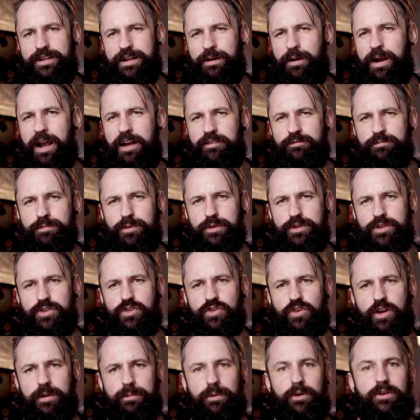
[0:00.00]
Now, I haven't bought the
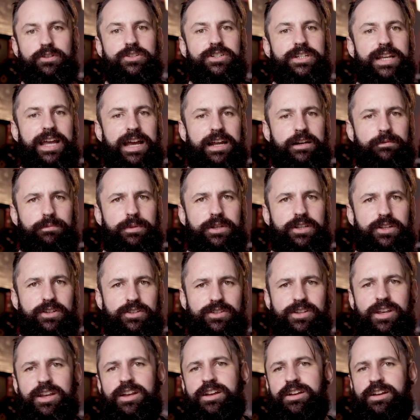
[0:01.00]
tripod yet
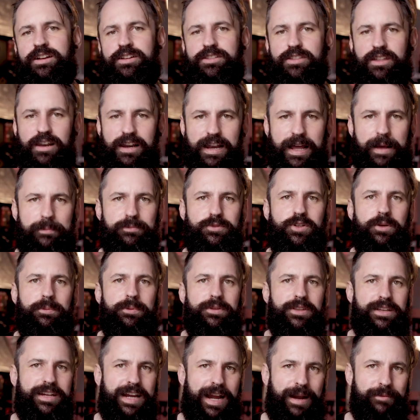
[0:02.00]
because the laptop
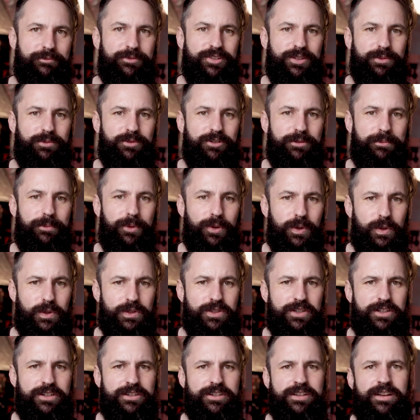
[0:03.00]
and the camera is more
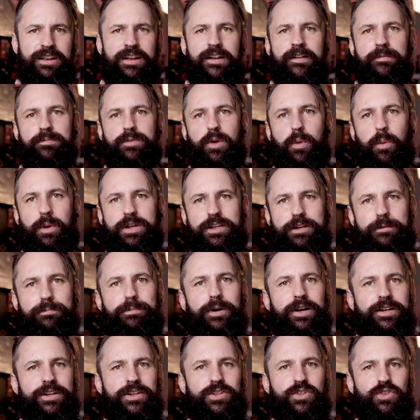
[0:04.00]
important, that when you
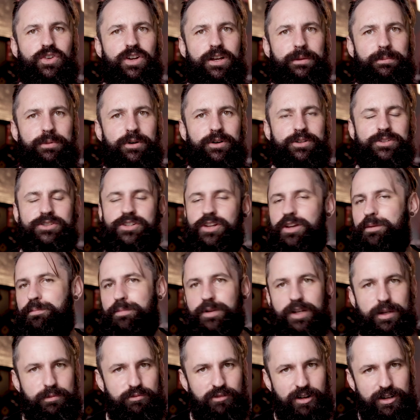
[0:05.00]
buy a tripod, don't
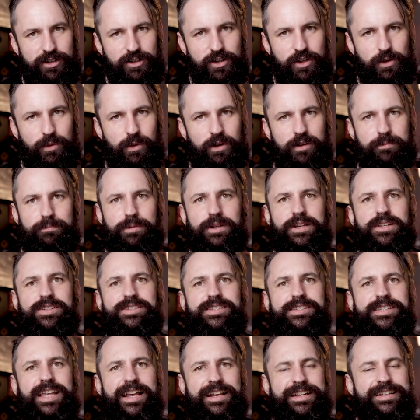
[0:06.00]
buy a brand new one, buy a
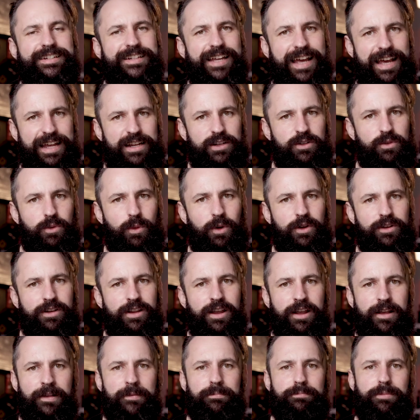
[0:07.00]
second hand one,
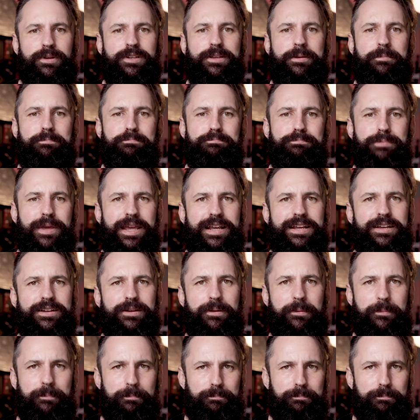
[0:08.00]
buy a big